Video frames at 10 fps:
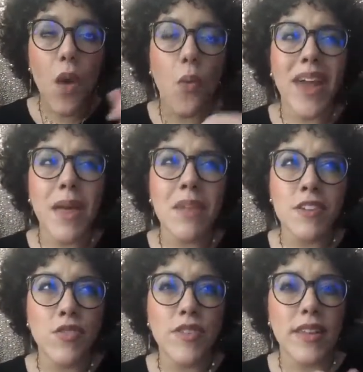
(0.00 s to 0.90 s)
what I'm
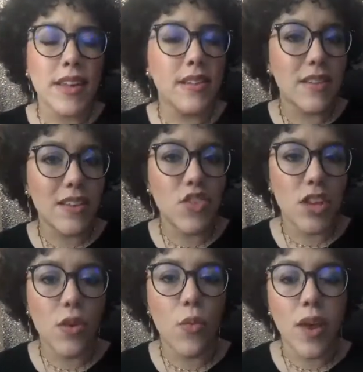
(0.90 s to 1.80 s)
interested in
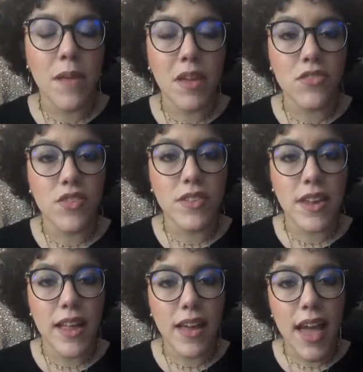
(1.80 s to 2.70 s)
teaching you, what I'm
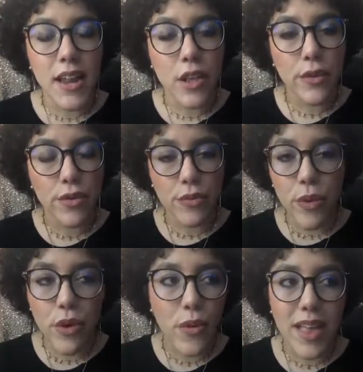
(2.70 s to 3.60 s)
interested in guiding you
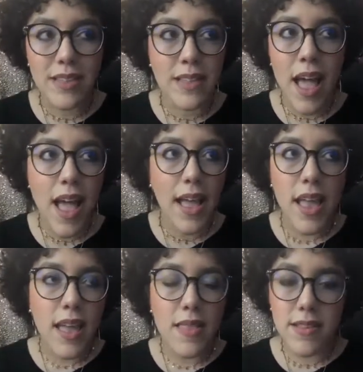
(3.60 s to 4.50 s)
through is not
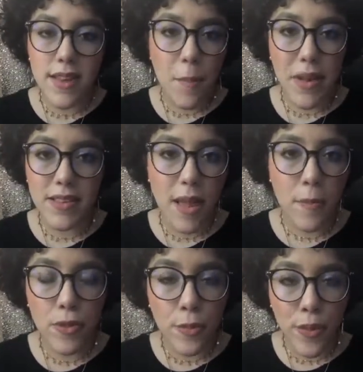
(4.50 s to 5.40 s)
the
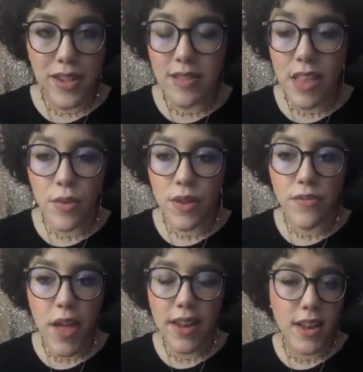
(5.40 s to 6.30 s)
step-by-step blueprints that you
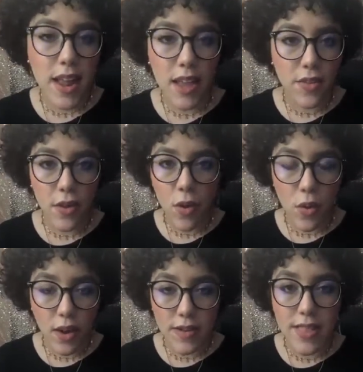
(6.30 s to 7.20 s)
can find in any other
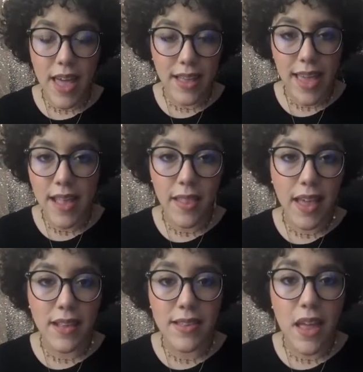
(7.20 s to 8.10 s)
course that, again,
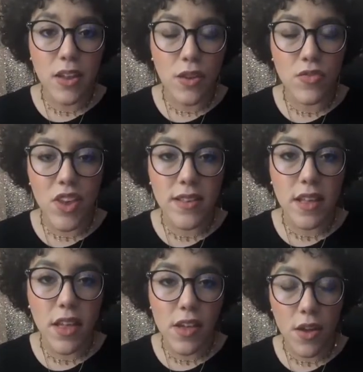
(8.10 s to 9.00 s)
like I said,
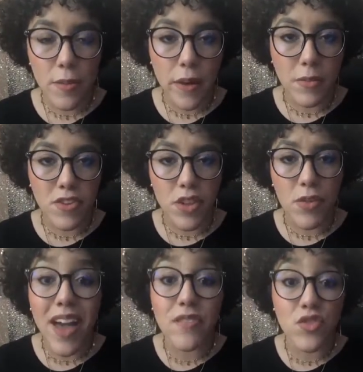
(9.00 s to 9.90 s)
Jessica, you're in Publish
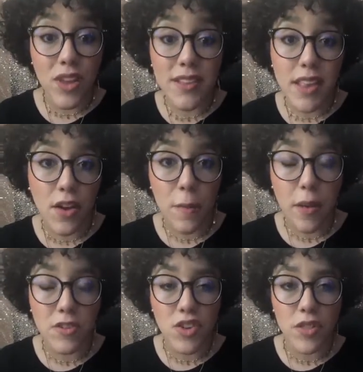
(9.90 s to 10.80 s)
and Thrive. Tracy, you're in
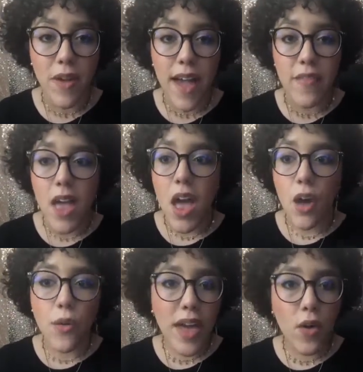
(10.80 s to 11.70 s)
Publish and Thrive.
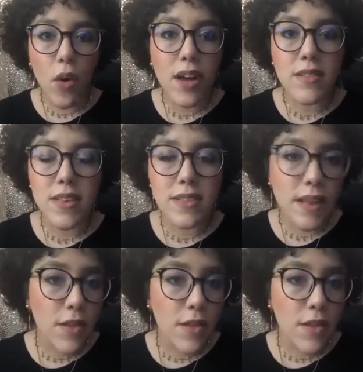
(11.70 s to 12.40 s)
Great course. It's